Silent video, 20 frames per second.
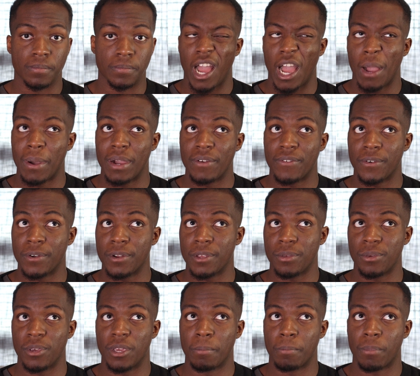However,
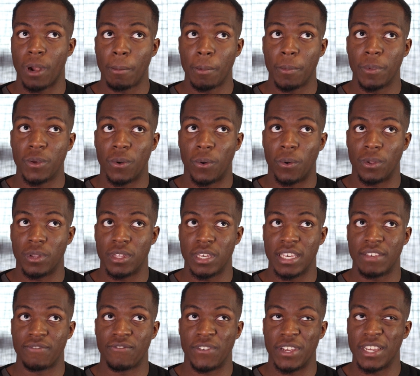you can probably only
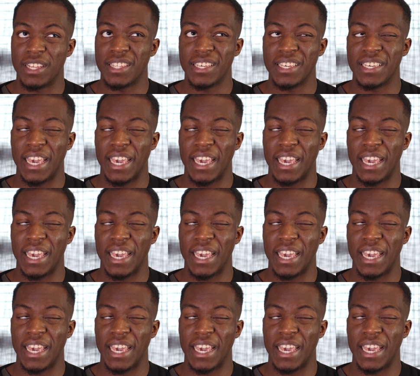really